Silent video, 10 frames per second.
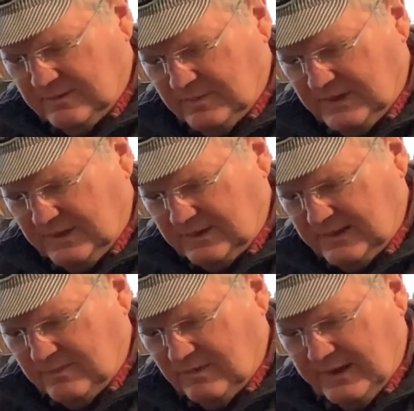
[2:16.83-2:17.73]
but it'll
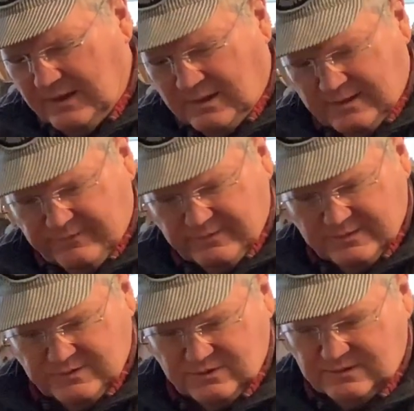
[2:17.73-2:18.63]
come right off,
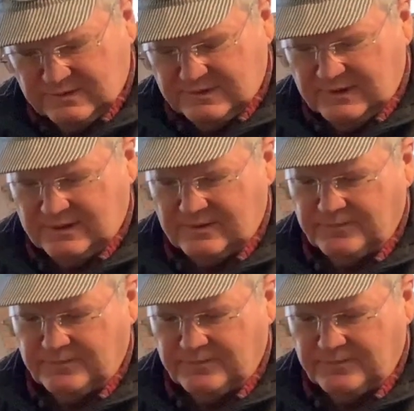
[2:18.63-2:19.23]
as you can see.